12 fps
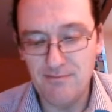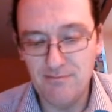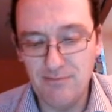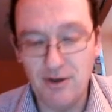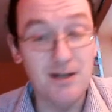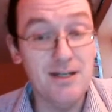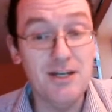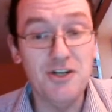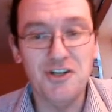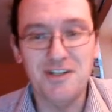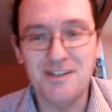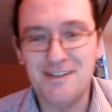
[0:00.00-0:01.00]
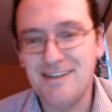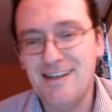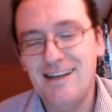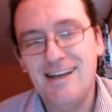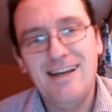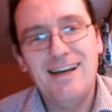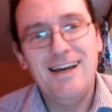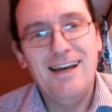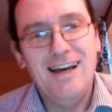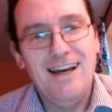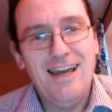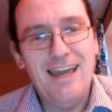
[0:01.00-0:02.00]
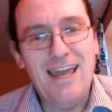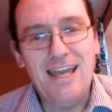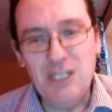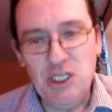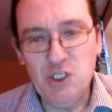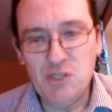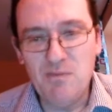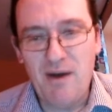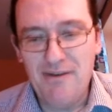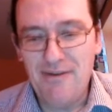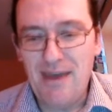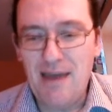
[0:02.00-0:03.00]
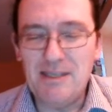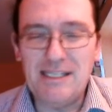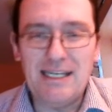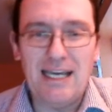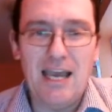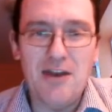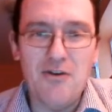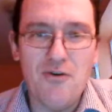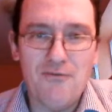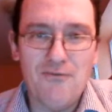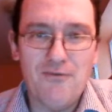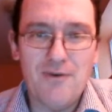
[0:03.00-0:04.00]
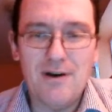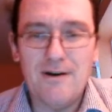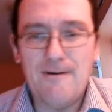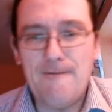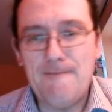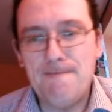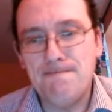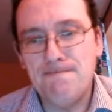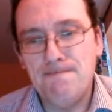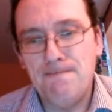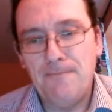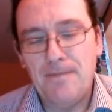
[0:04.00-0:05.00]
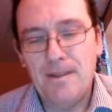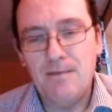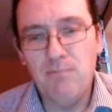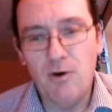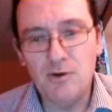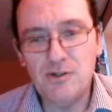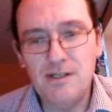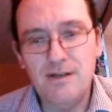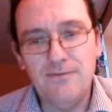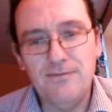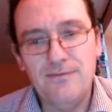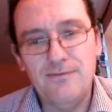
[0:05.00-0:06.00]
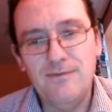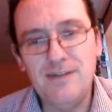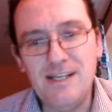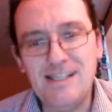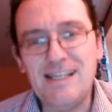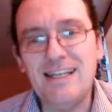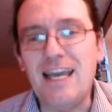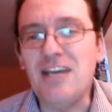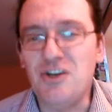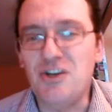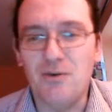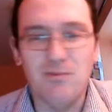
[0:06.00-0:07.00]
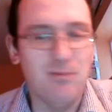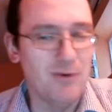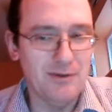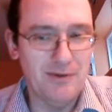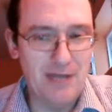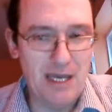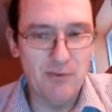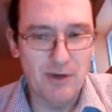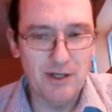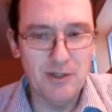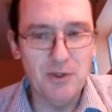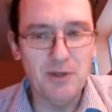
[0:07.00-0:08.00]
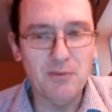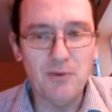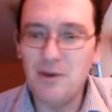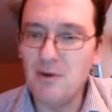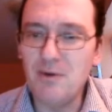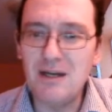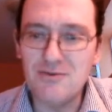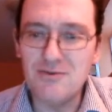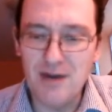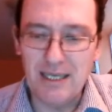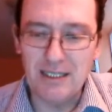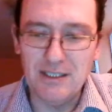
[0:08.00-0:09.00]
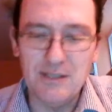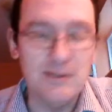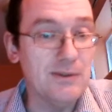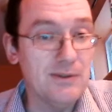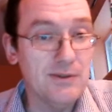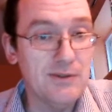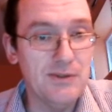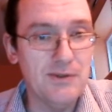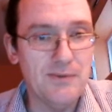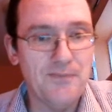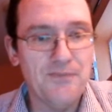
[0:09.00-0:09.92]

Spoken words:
politicians and used by them as a kind of positive designation of what they were doing, what they were trying to do.